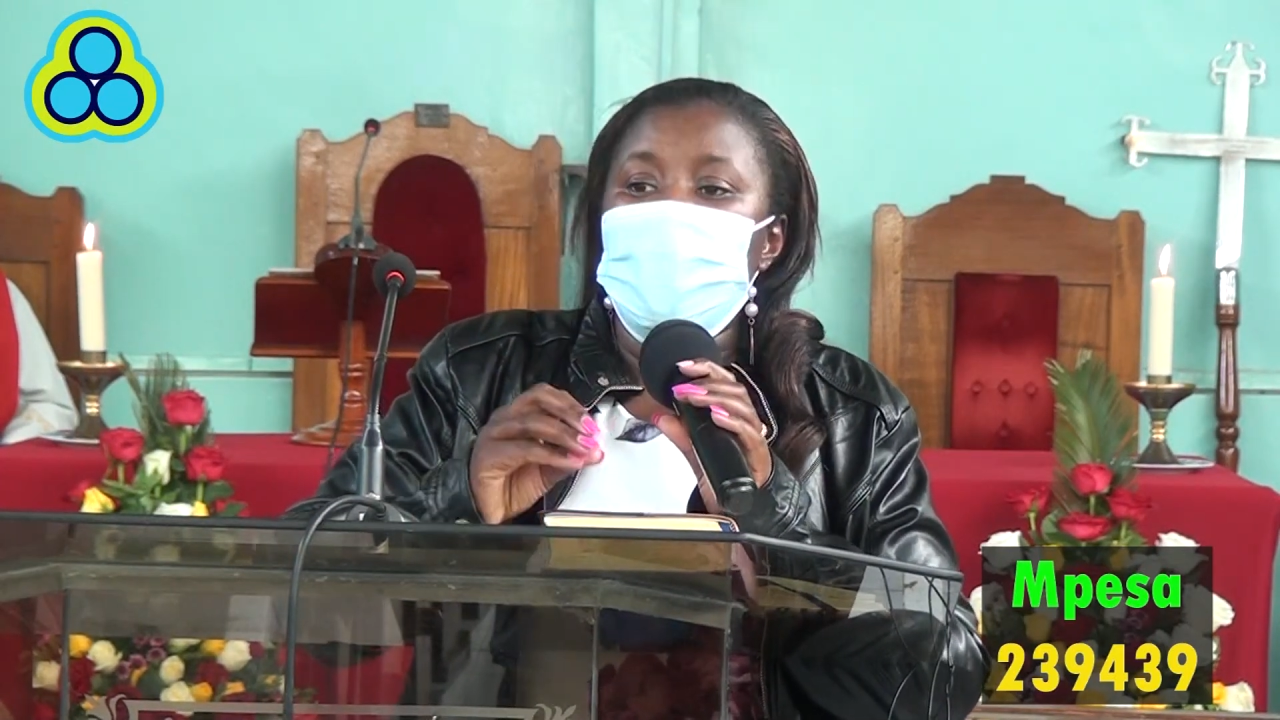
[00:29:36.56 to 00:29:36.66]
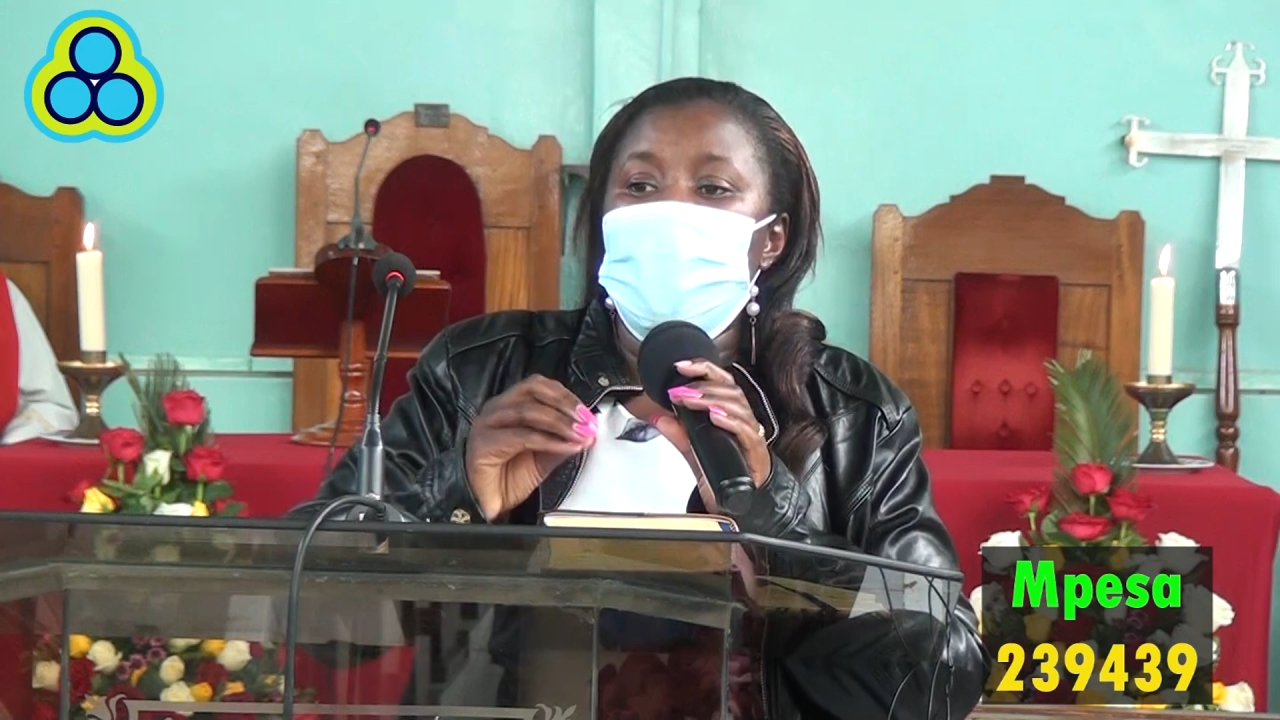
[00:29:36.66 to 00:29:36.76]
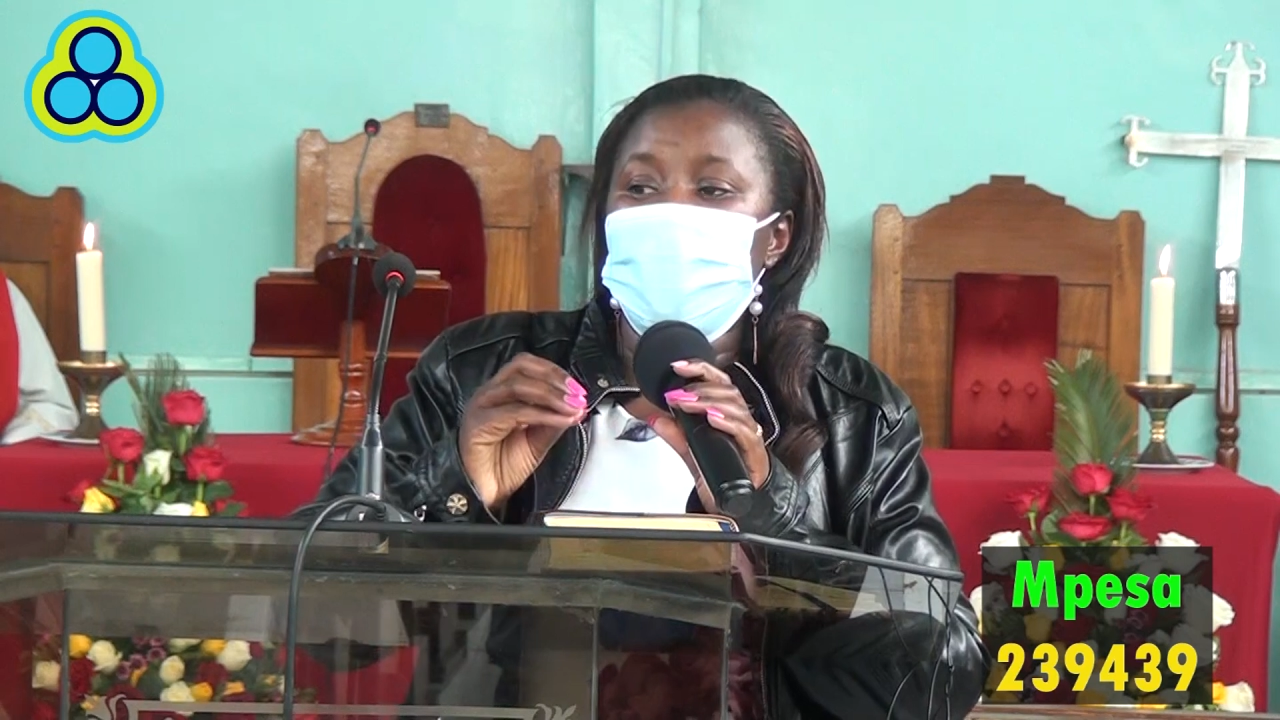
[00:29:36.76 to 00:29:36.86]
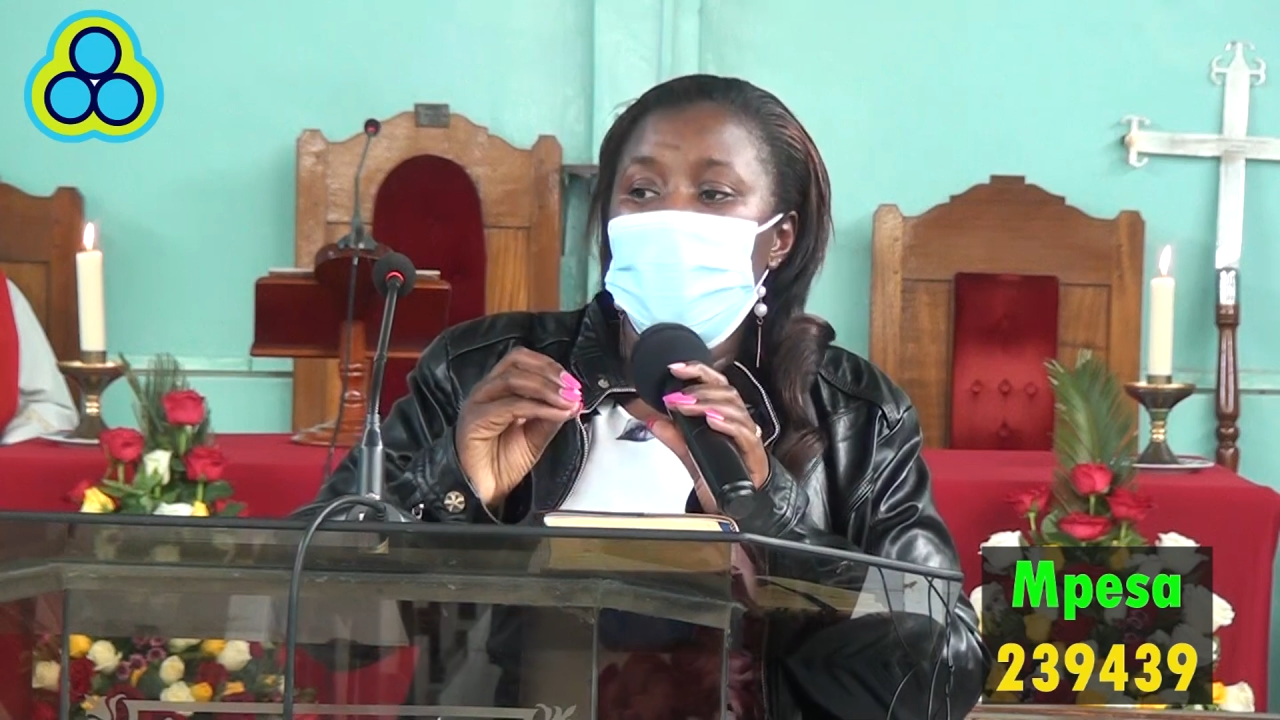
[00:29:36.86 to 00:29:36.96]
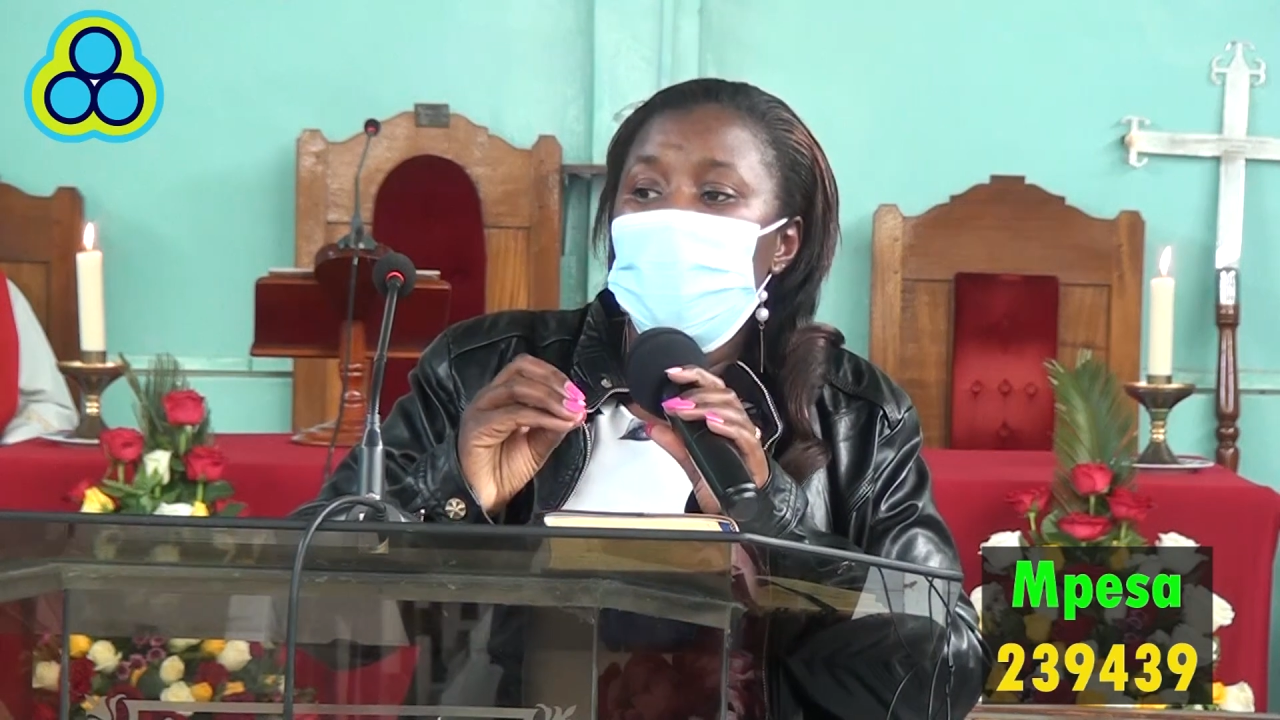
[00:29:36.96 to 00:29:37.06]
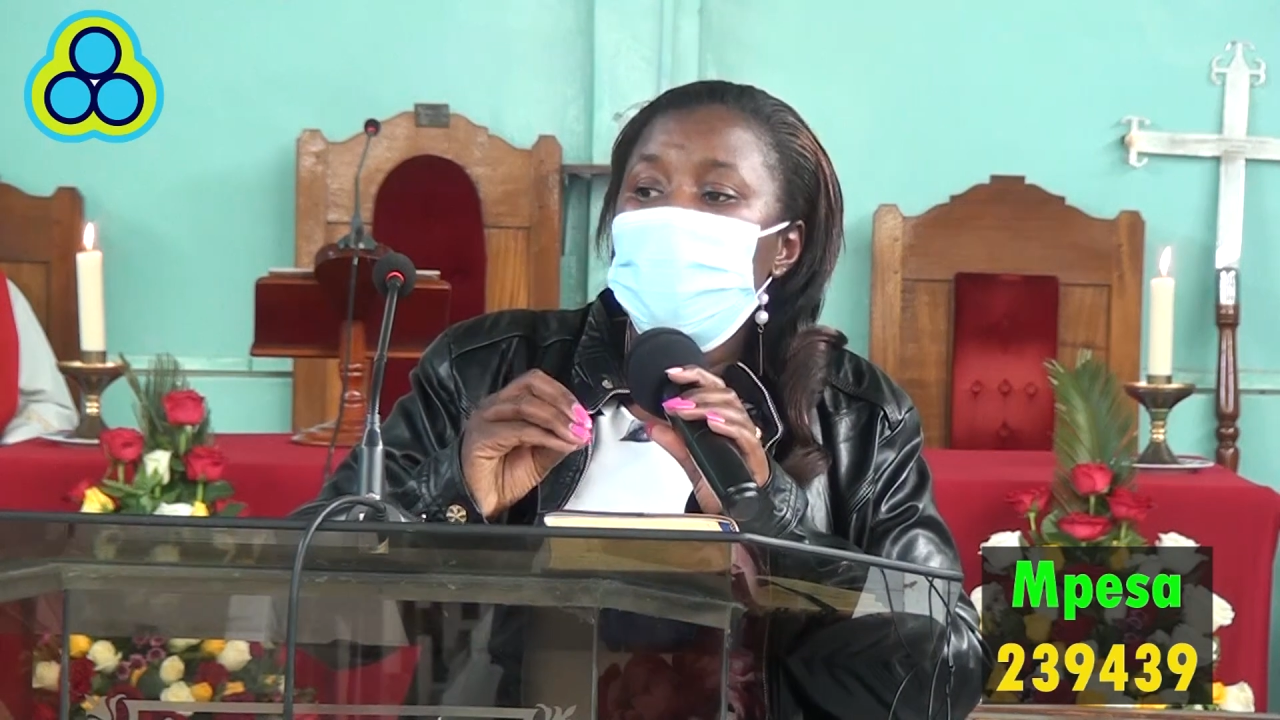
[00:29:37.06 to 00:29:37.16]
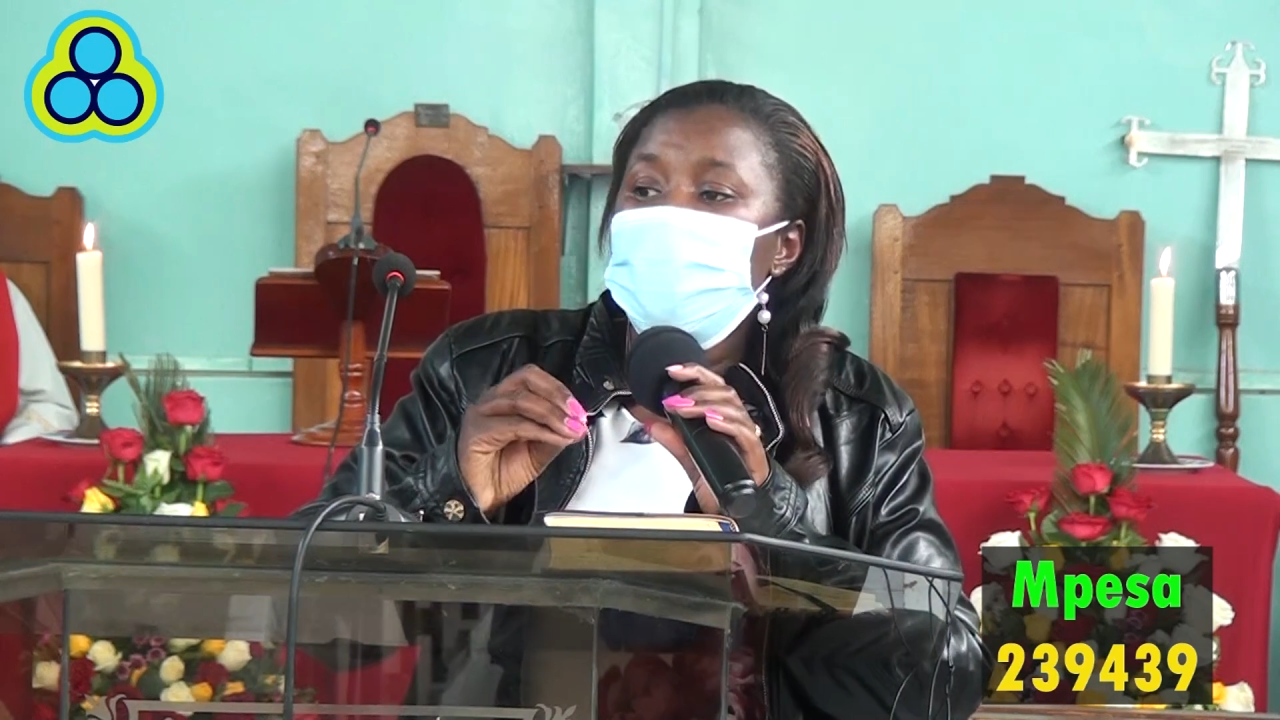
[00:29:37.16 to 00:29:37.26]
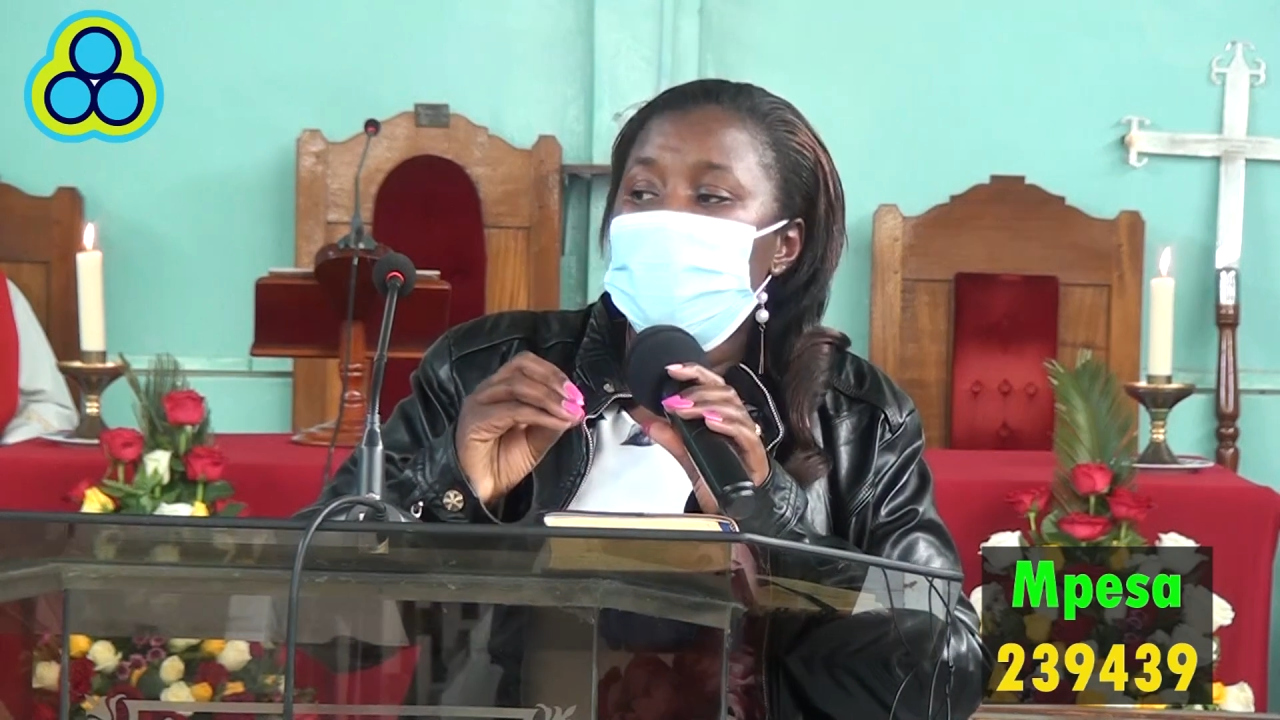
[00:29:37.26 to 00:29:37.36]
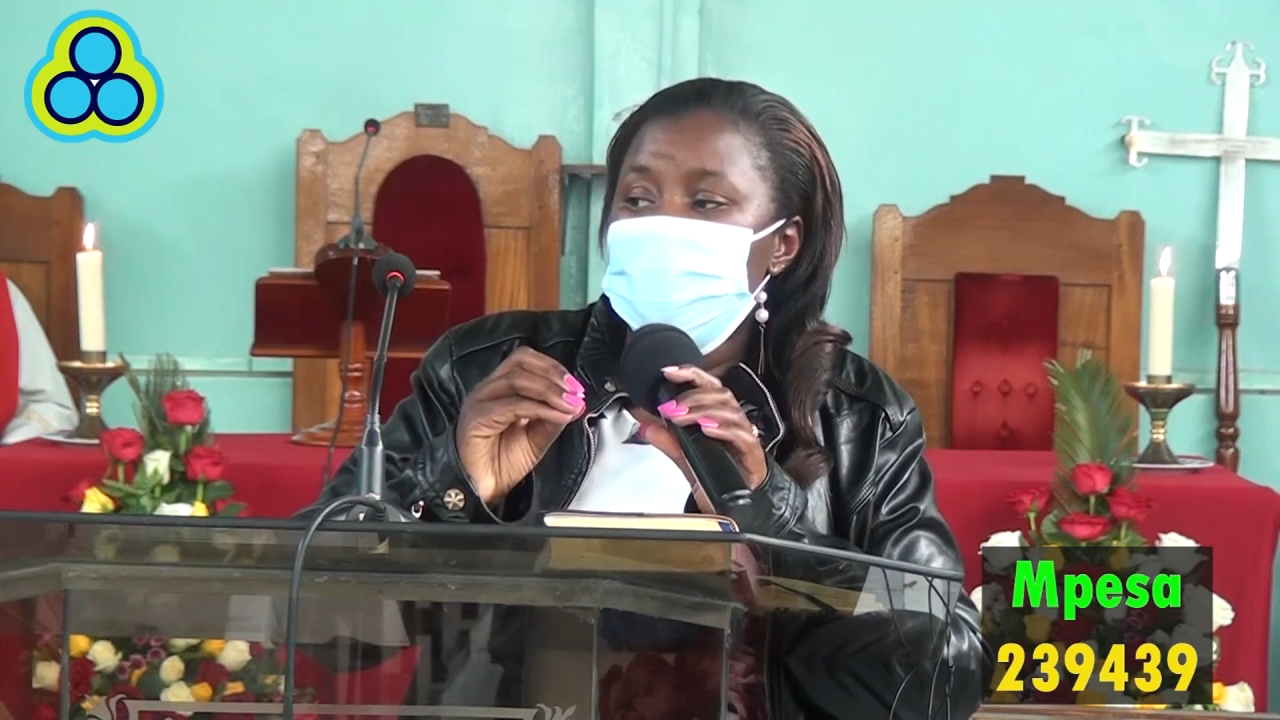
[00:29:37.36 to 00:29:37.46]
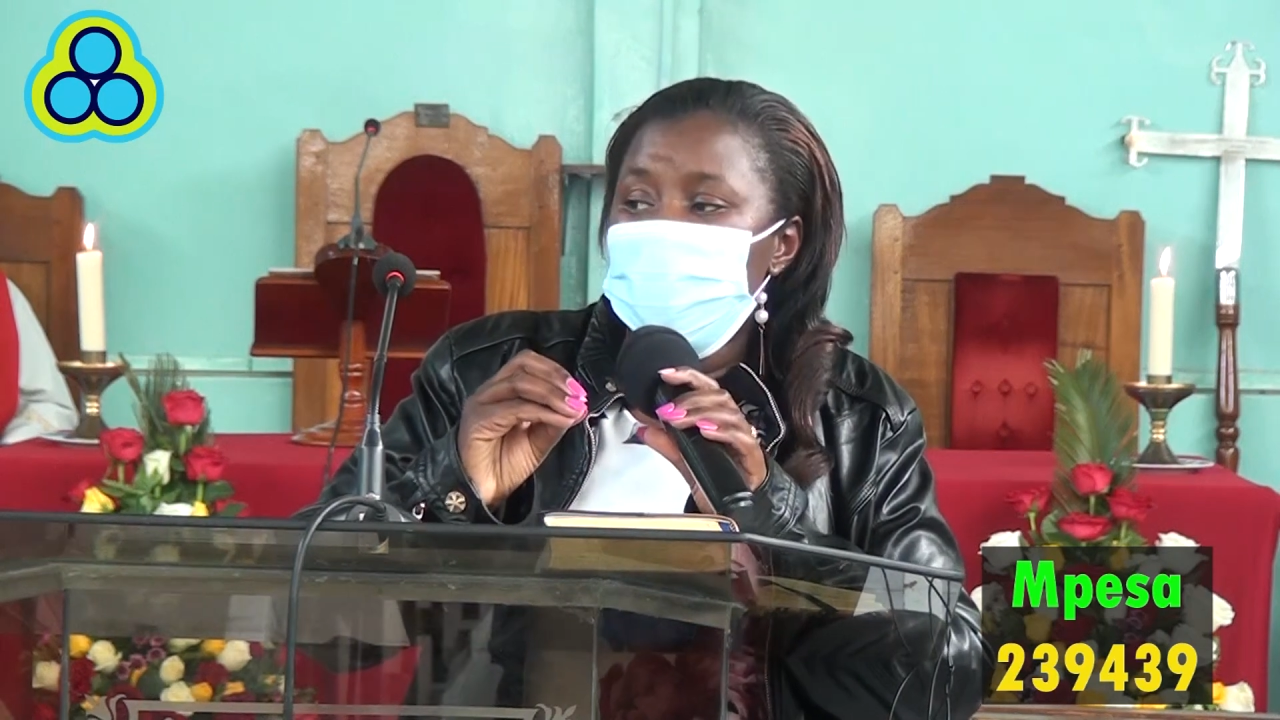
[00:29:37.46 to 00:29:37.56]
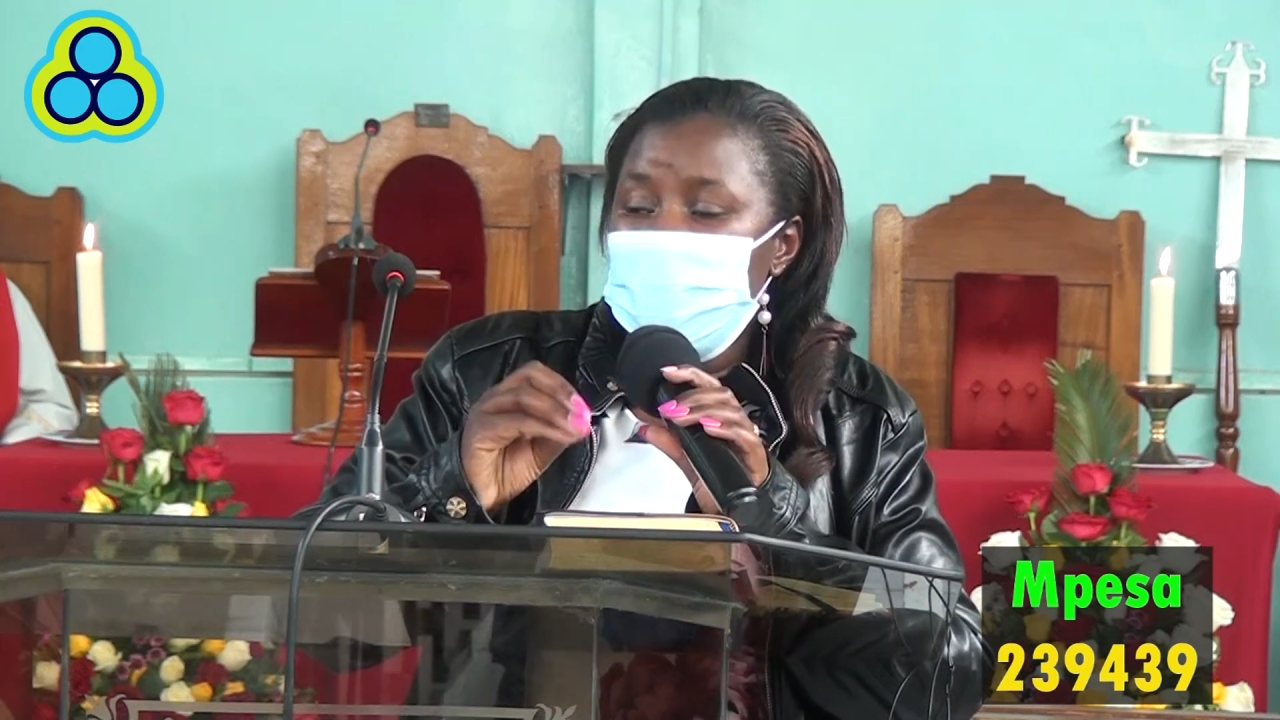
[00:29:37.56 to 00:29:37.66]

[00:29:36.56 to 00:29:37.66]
And the Lord has